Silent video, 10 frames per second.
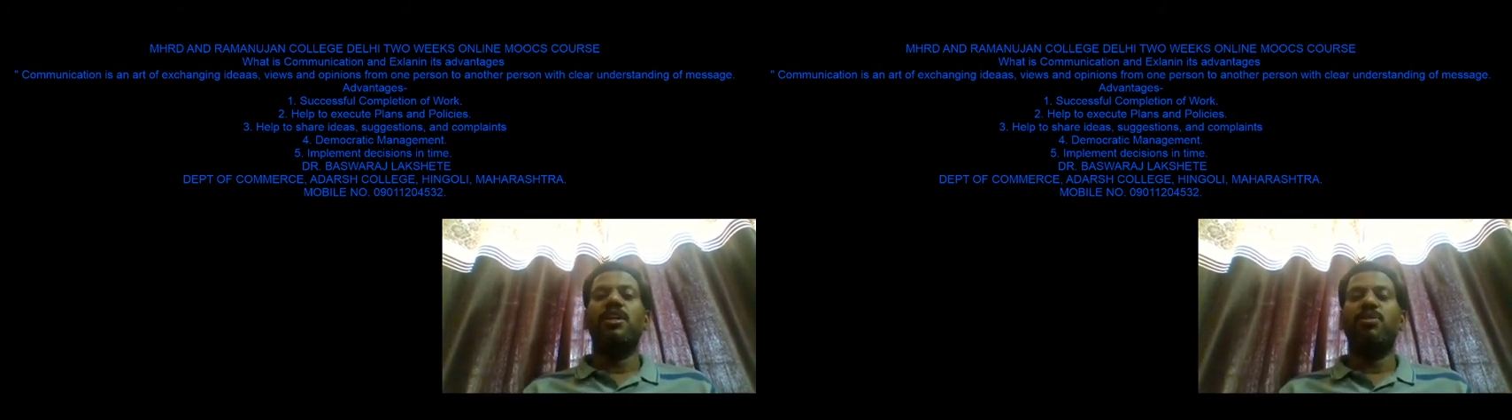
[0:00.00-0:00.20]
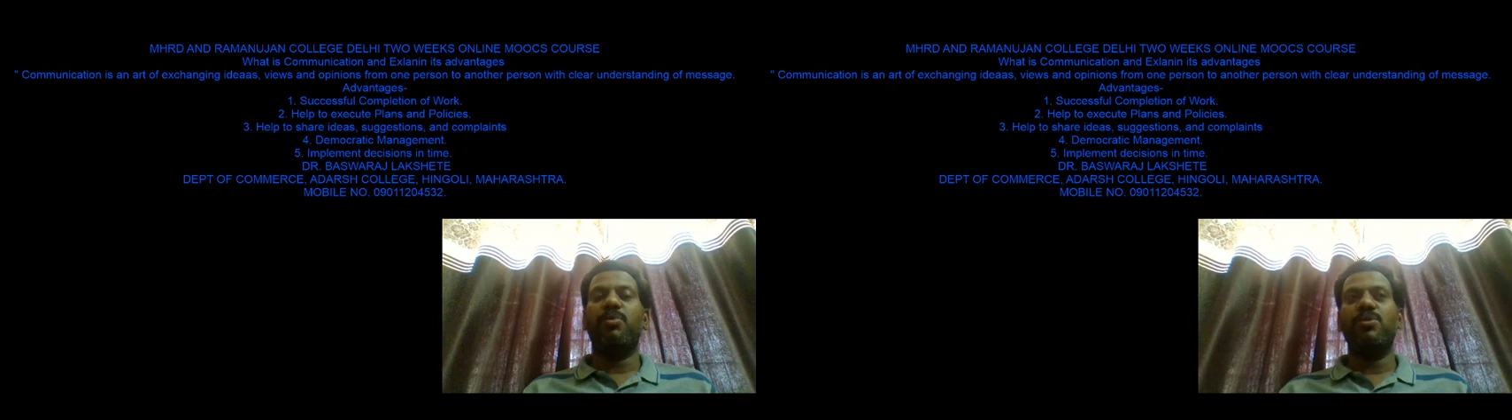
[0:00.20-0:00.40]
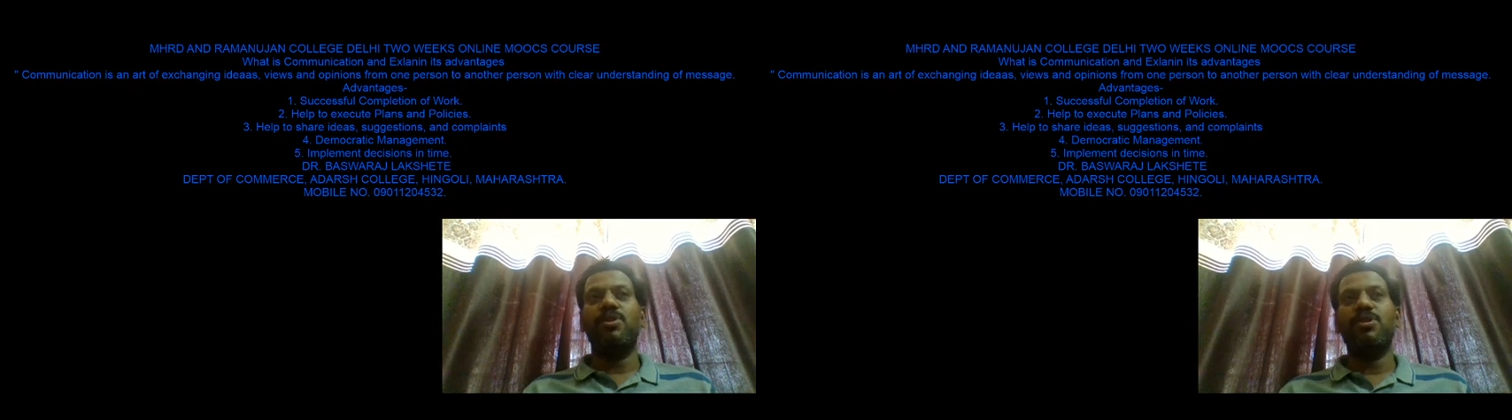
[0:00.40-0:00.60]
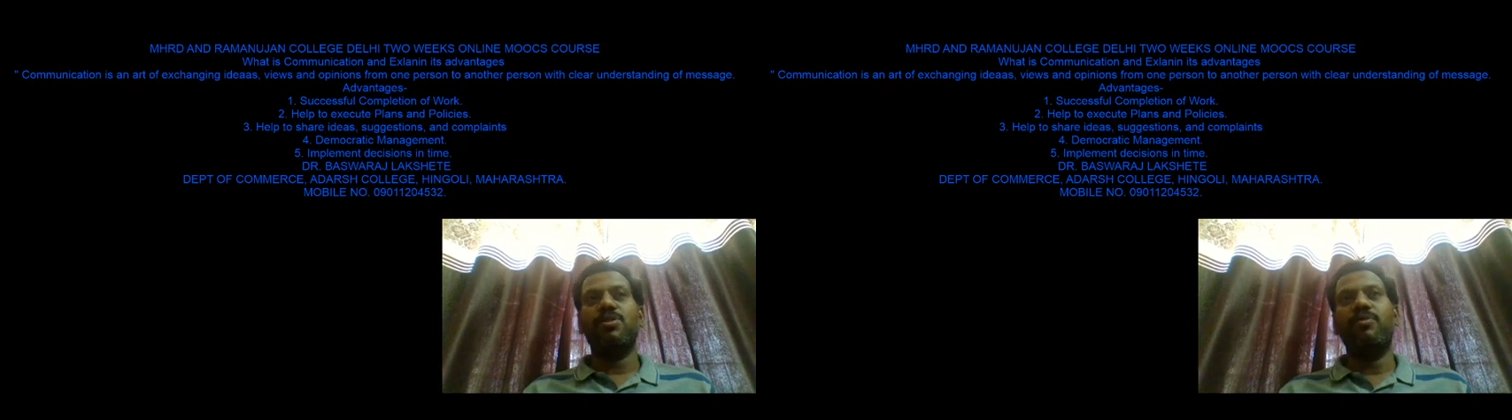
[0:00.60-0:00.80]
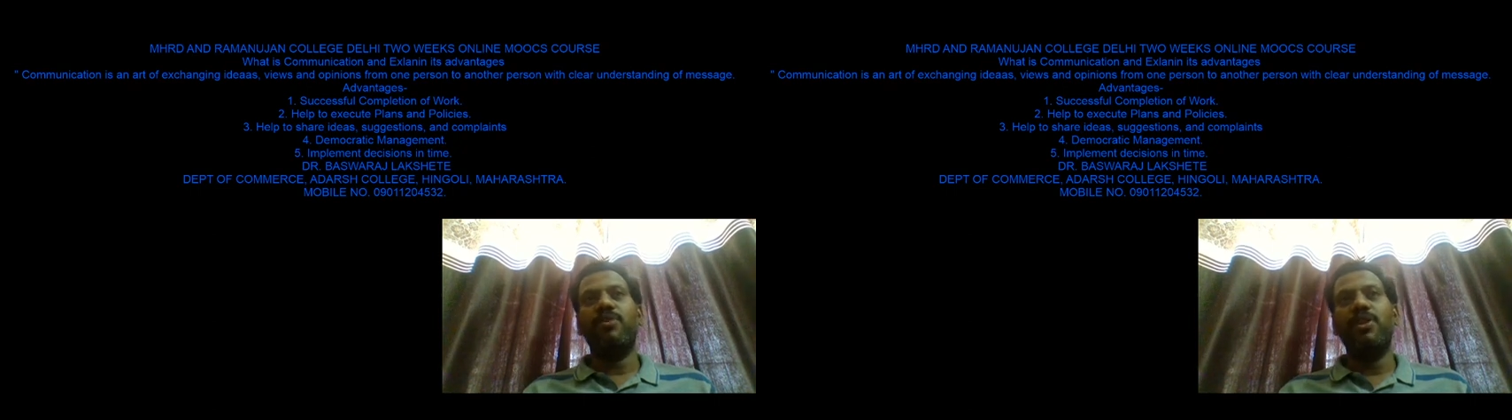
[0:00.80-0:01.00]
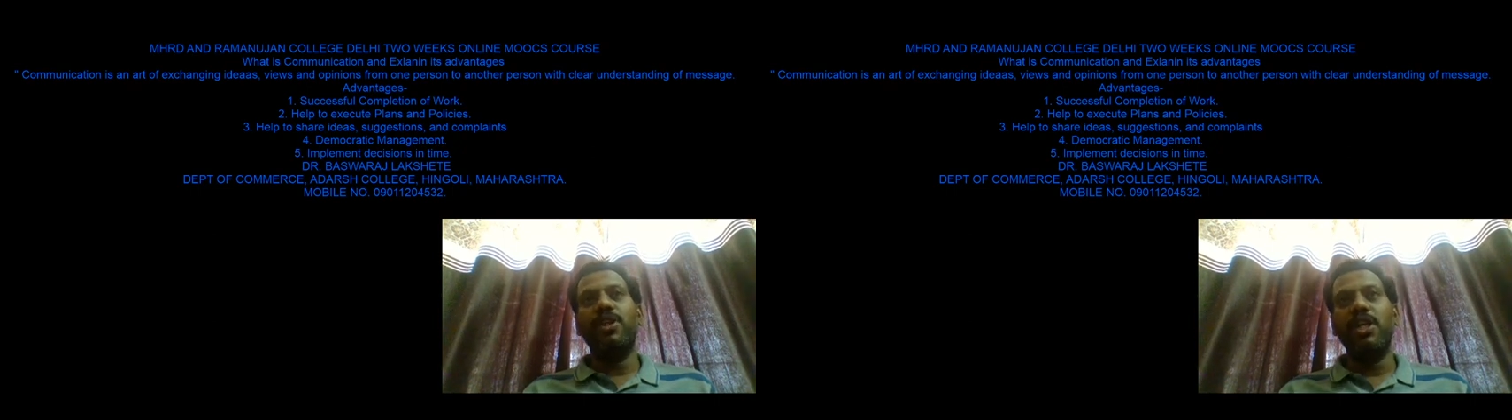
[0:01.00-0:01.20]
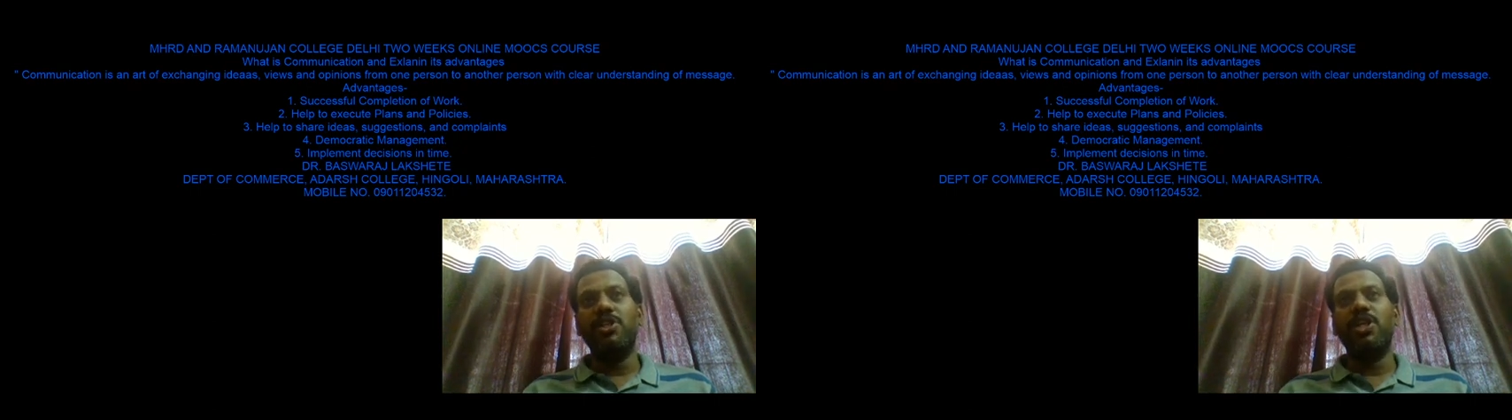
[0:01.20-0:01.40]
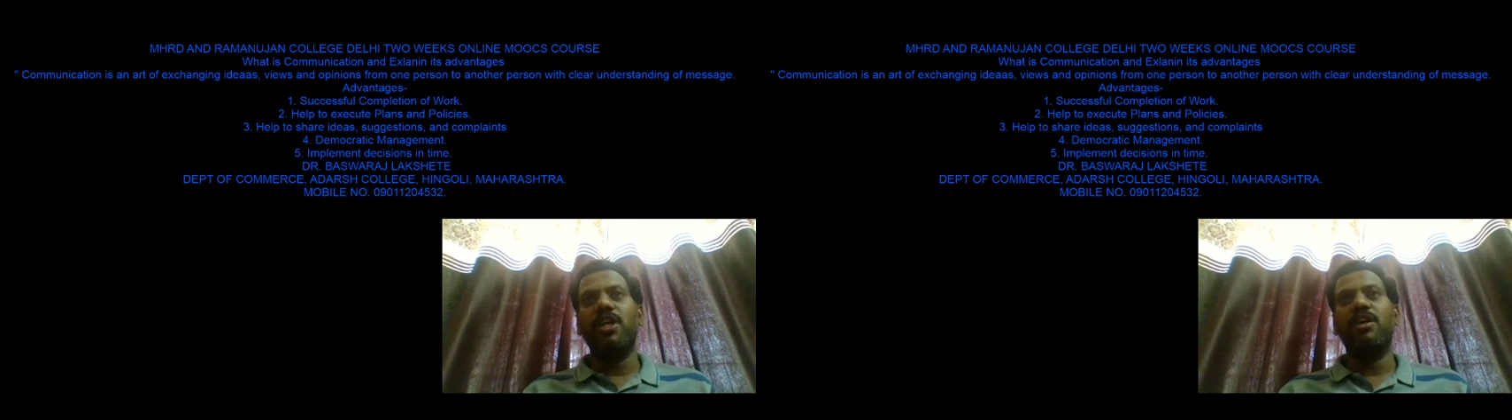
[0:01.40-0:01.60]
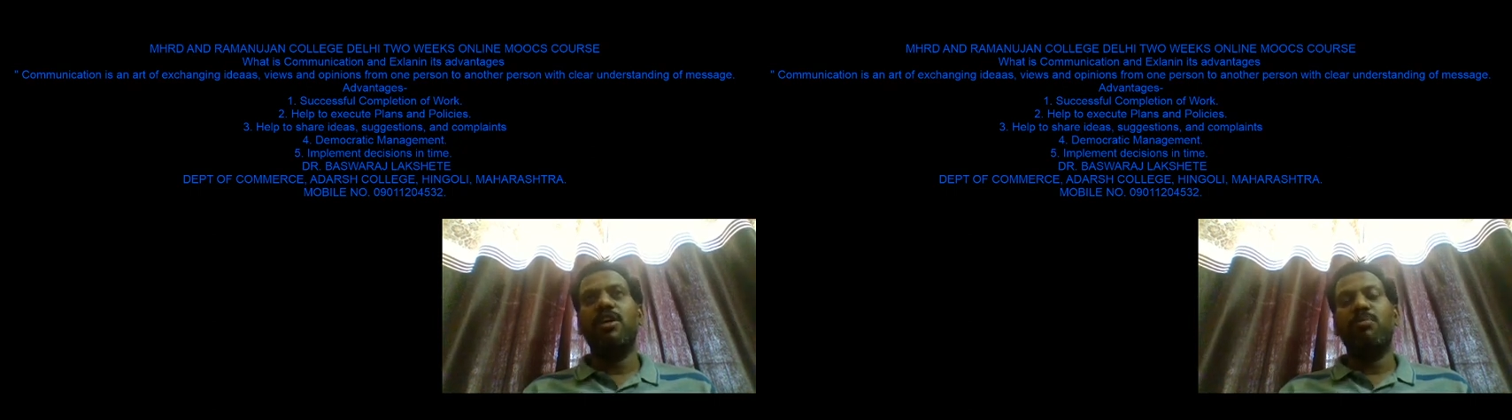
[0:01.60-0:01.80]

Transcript: in the process of teaching,